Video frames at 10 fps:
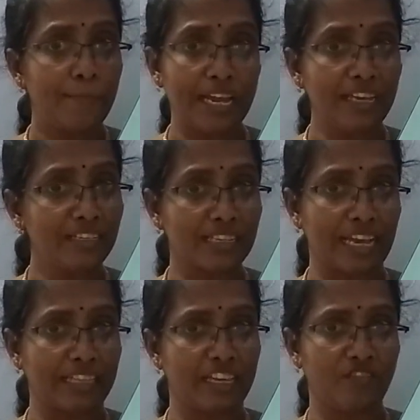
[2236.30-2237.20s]
plains,
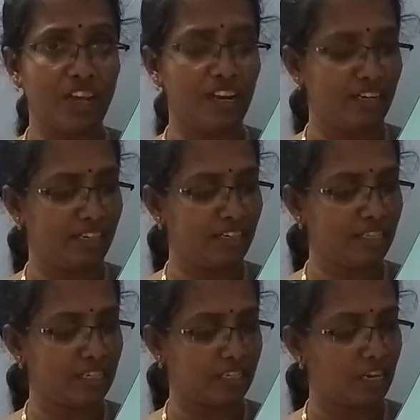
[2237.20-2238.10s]
like that we learned.
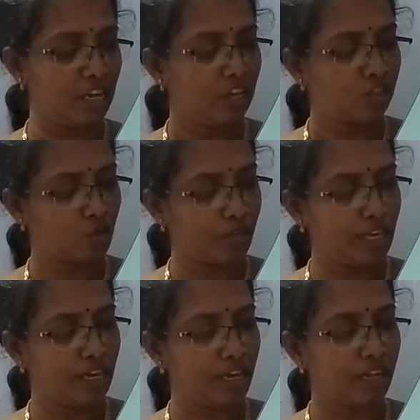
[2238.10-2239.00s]
Is it? So
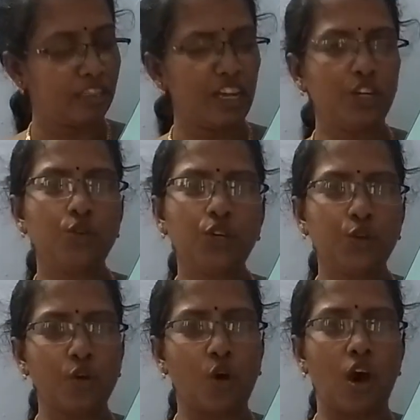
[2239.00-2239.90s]
here, then do
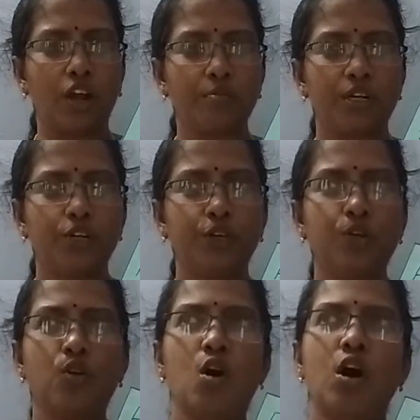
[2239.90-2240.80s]
you know column? Do
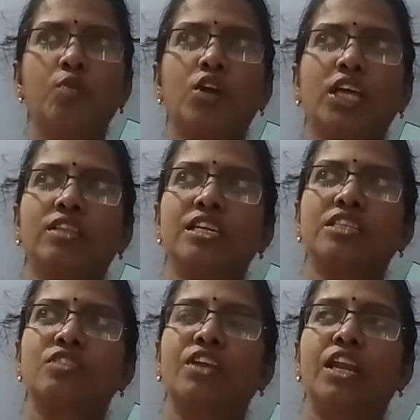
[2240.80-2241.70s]
you know column? What are the
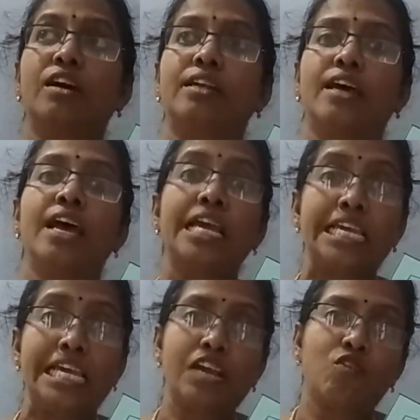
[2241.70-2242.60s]
things we learned?
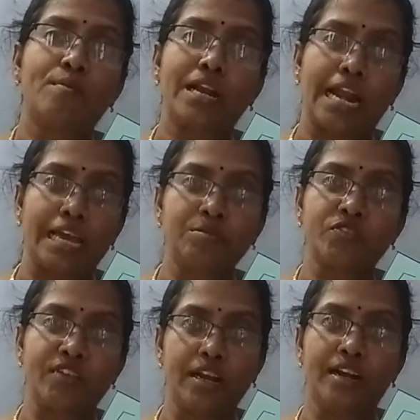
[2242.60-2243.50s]
Equable
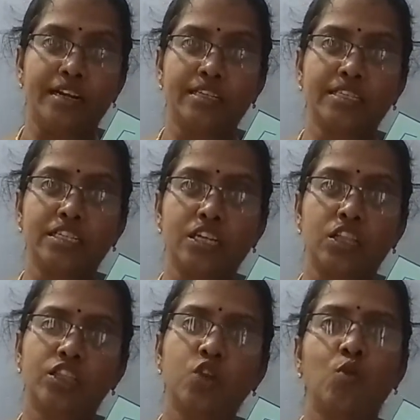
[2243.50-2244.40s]
climate we learned. Is it?
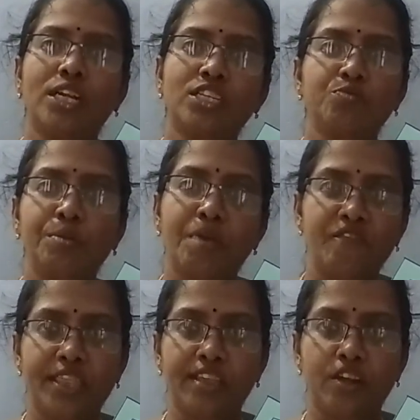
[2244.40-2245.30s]
Then what is meant by
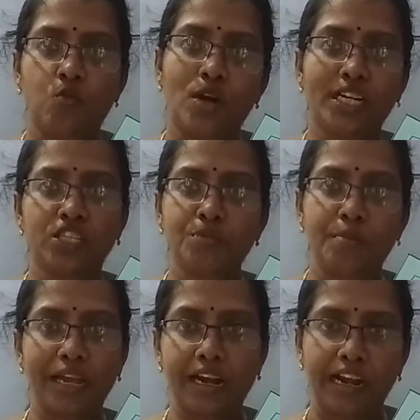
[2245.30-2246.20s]
weather? What is
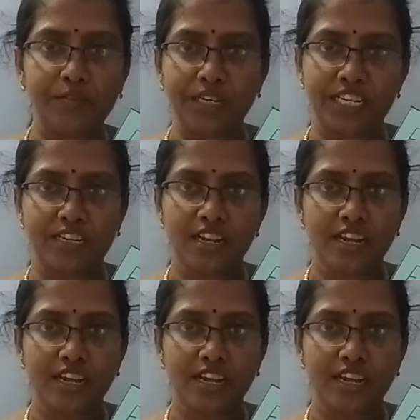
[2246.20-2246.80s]
meant by climate?